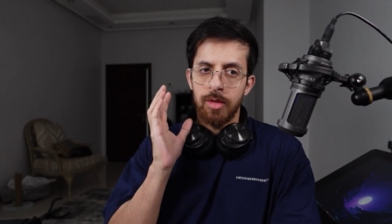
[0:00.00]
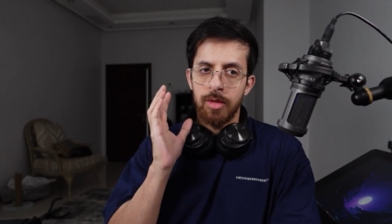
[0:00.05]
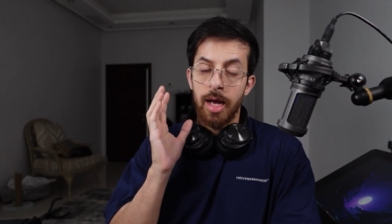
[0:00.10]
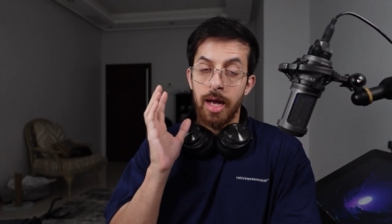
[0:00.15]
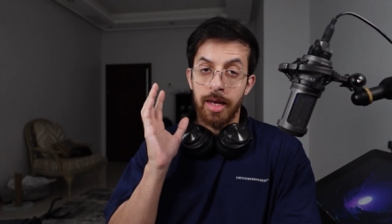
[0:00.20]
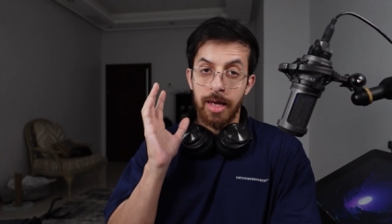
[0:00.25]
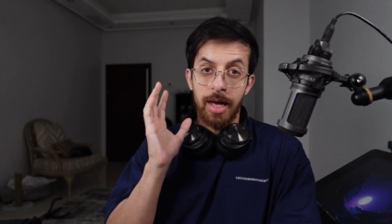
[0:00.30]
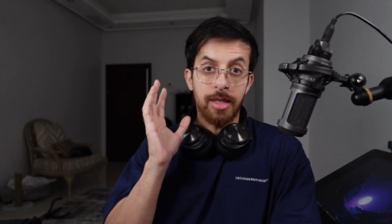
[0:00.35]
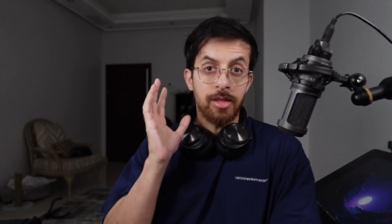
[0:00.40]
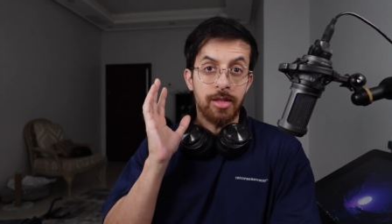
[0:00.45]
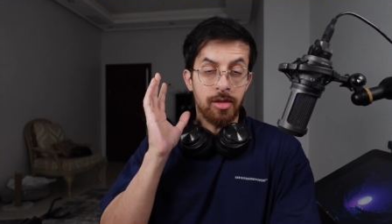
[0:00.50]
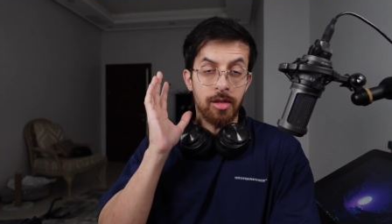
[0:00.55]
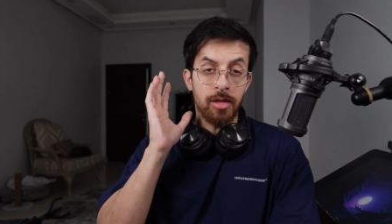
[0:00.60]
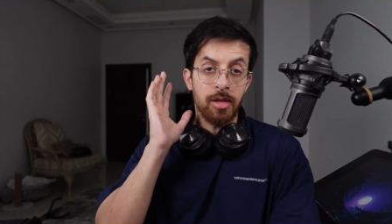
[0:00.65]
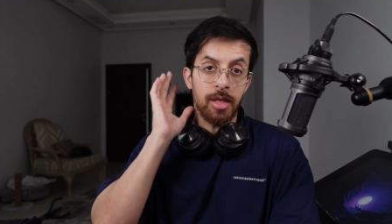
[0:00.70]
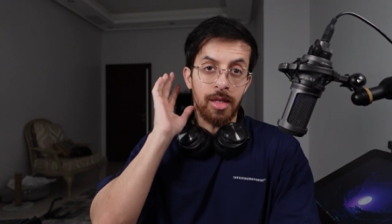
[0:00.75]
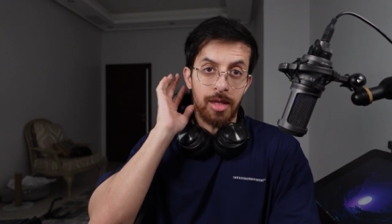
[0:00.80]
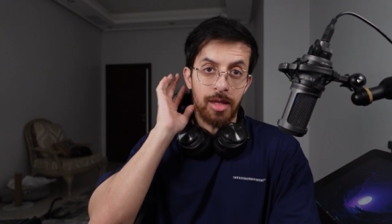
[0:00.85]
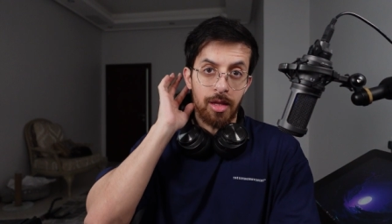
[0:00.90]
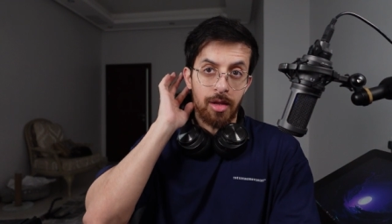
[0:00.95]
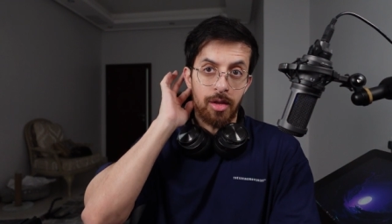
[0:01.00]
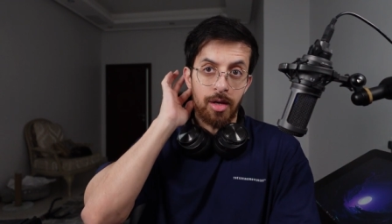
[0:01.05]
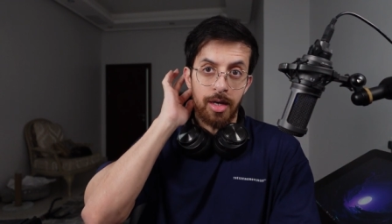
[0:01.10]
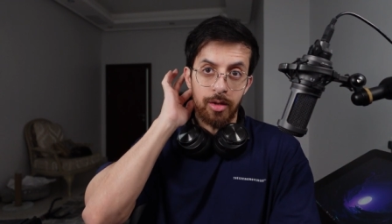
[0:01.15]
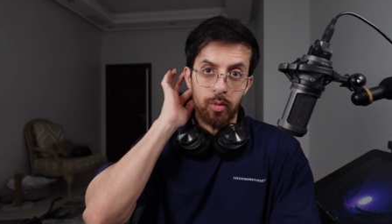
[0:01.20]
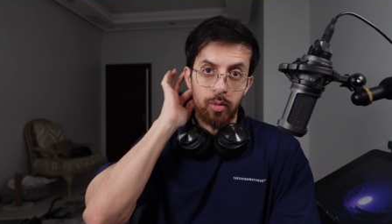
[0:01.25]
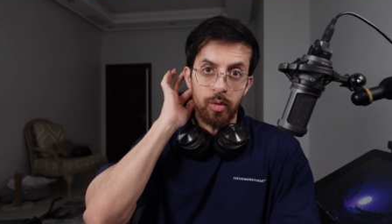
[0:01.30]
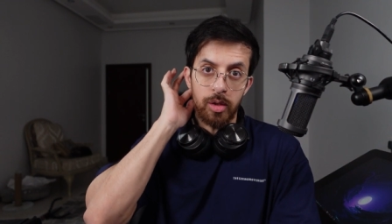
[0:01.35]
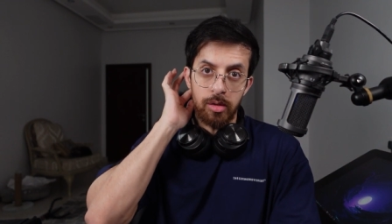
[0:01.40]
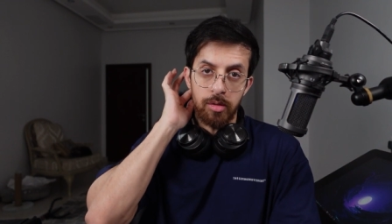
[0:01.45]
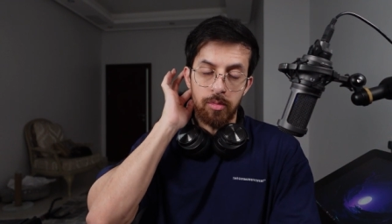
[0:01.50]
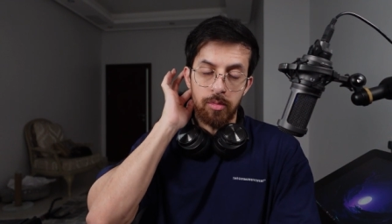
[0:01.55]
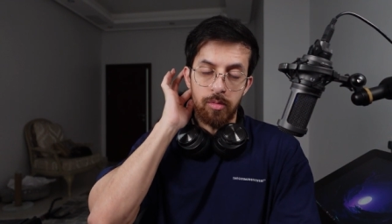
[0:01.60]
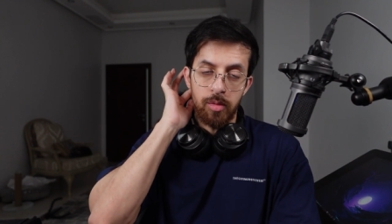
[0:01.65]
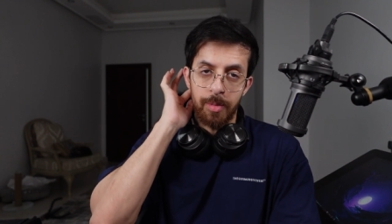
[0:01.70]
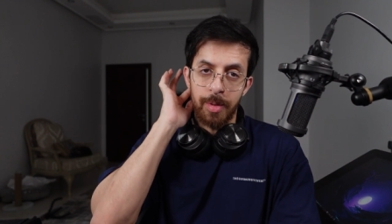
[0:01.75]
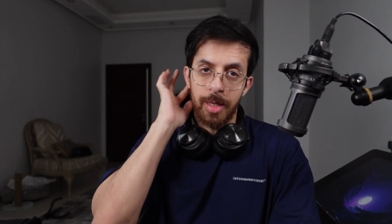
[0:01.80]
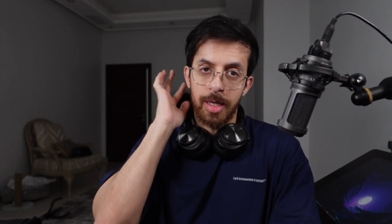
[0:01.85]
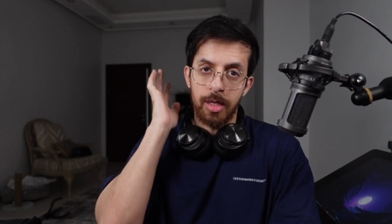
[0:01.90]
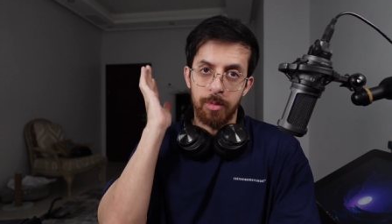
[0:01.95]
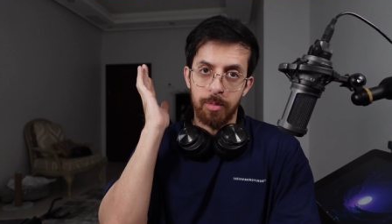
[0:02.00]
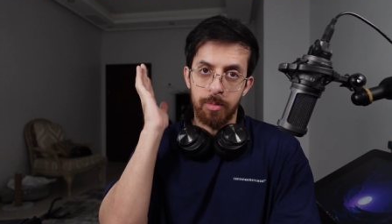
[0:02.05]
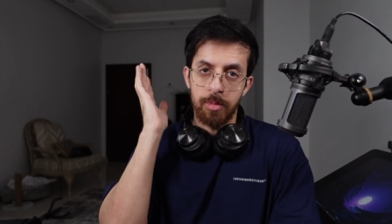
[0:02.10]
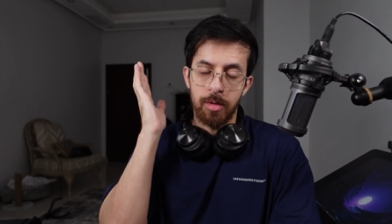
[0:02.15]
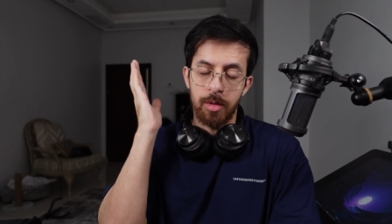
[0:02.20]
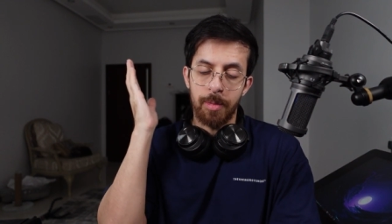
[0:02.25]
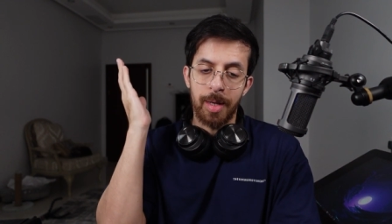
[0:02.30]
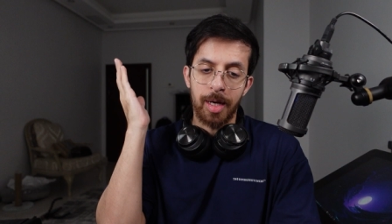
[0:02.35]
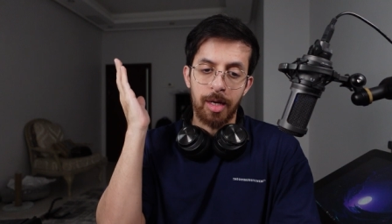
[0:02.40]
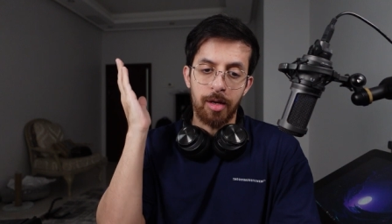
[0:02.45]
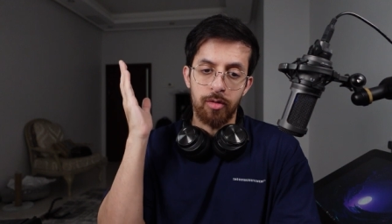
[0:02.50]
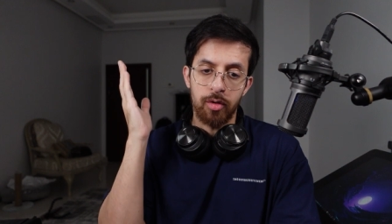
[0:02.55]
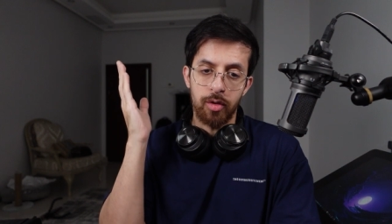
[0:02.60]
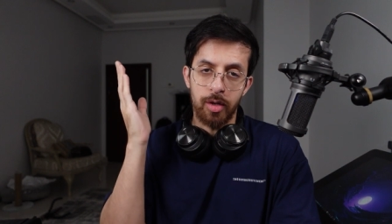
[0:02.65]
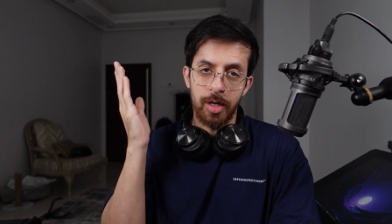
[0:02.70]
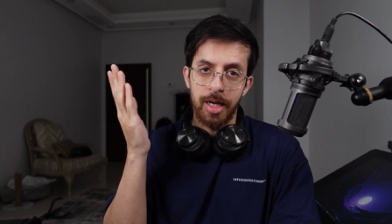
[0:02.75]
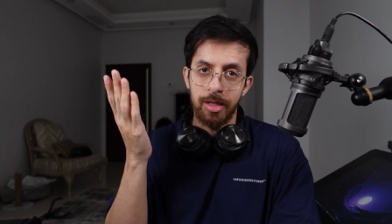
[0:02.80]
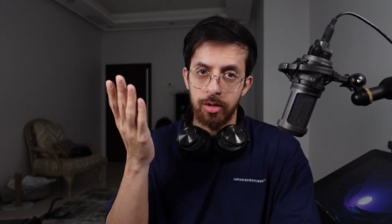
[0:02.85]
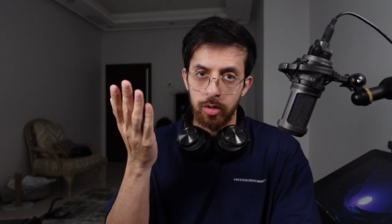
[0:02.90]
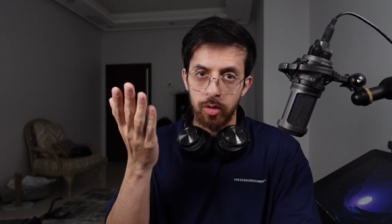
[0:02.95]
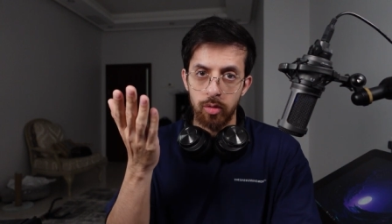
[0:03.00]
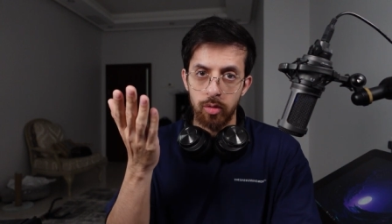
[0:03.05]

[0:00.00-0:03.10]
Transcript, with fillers: I, I still think the thought will remain in, the back of your head.